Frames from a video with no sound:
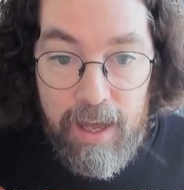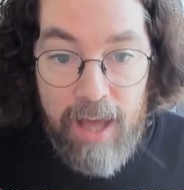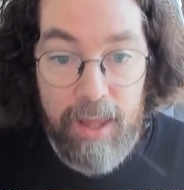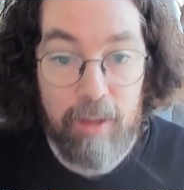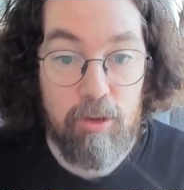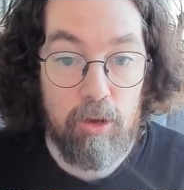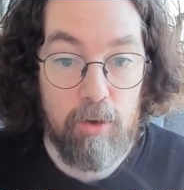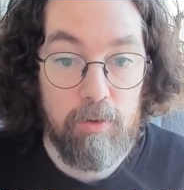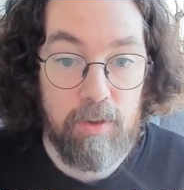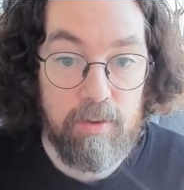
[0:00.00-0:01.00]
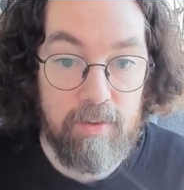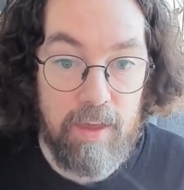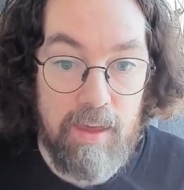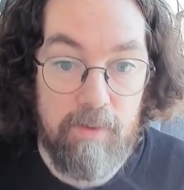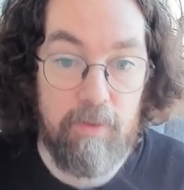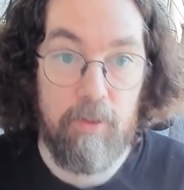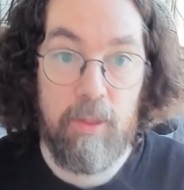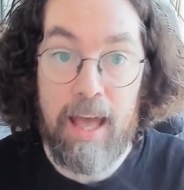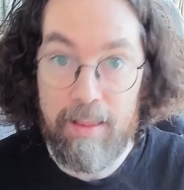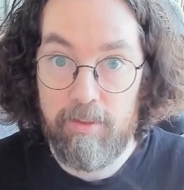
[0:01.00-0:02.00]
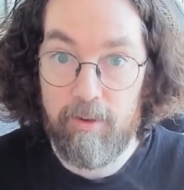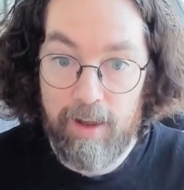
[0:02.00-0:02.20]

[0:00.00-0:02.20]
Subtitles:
and I can choose to save the answer